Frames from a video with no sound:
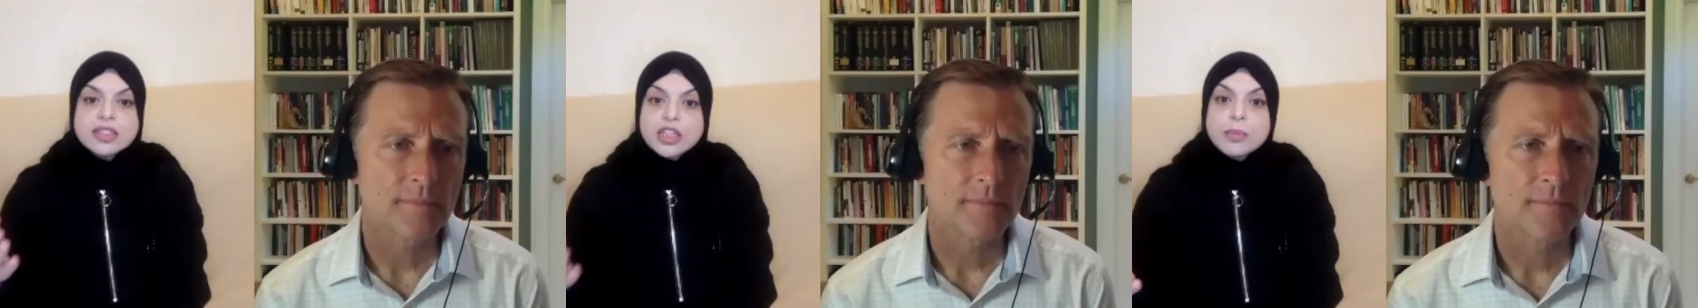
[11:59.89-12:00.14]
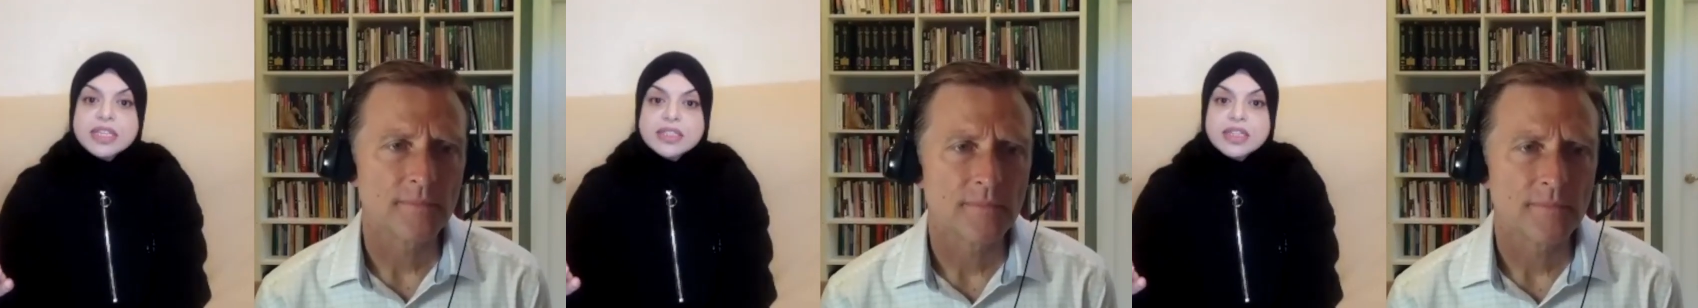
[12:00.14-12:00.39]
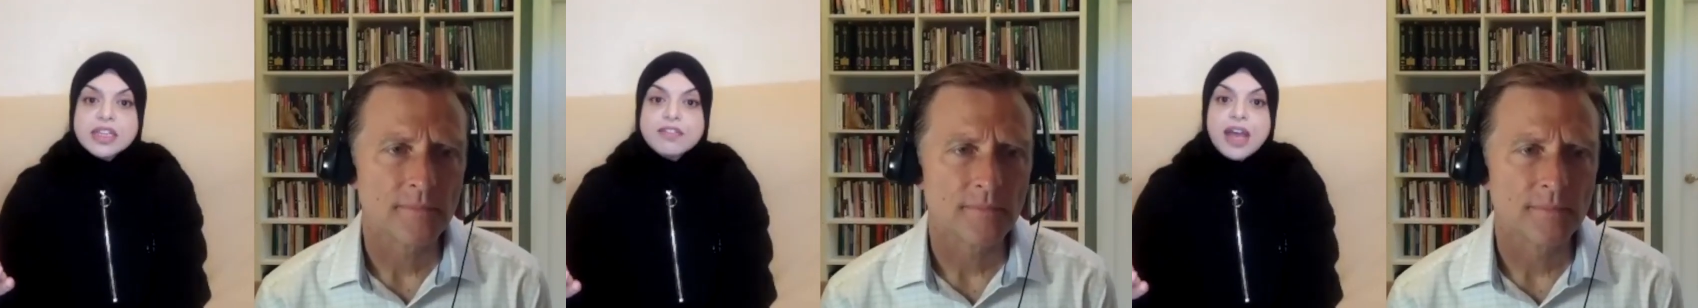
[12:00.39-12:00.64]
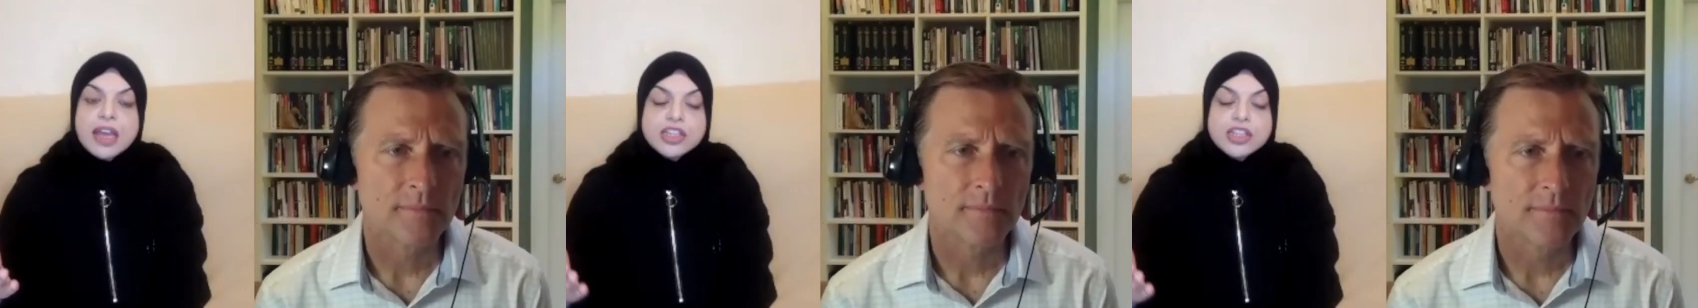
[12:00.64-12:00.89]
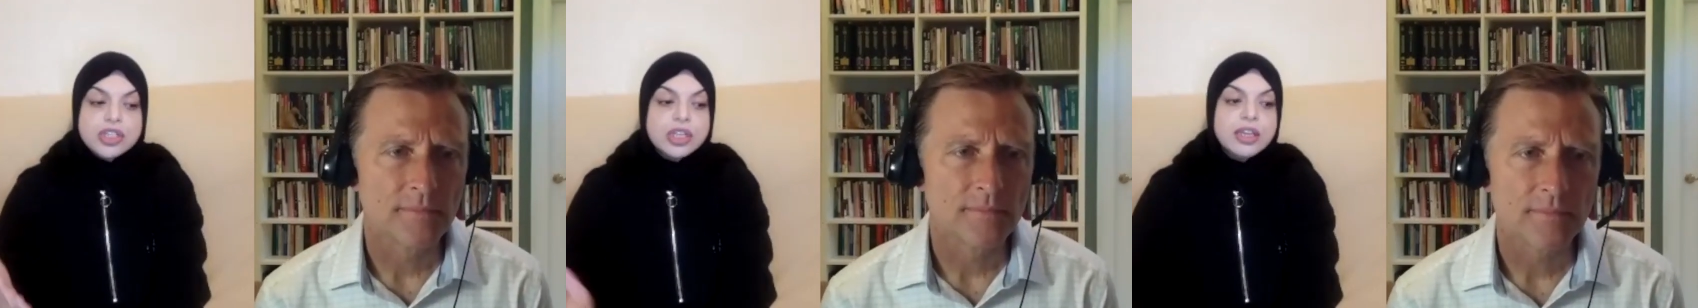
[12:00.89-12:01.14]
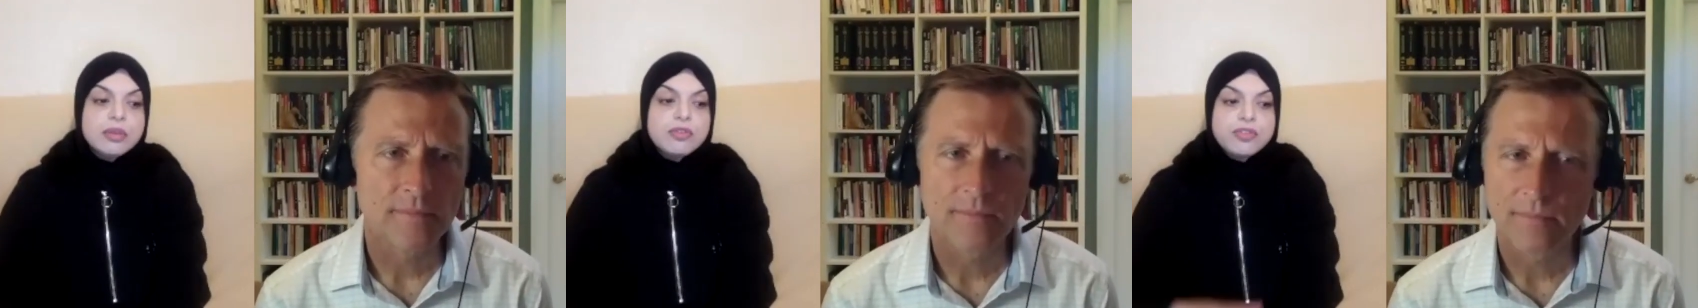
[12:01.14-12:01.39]
Speaker 1: stomach sleep,
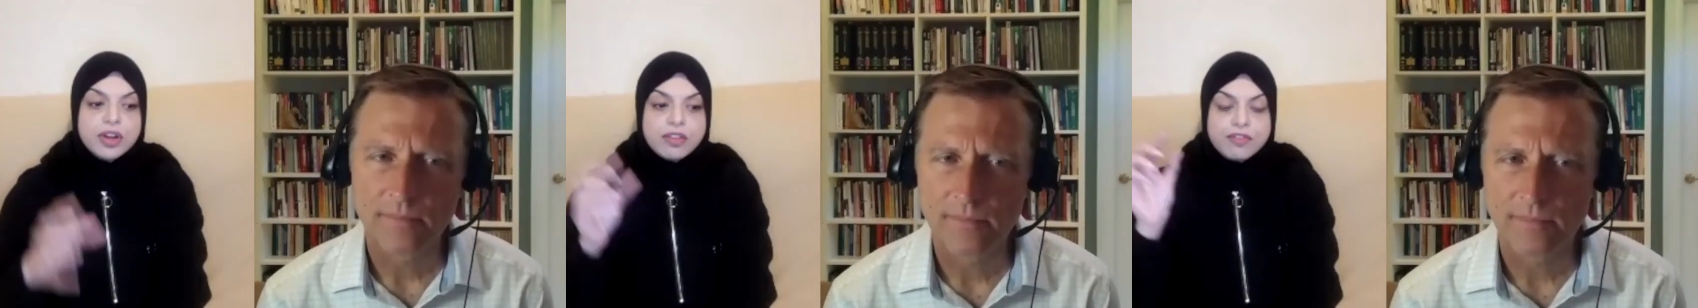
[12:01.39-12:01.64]
actually, for the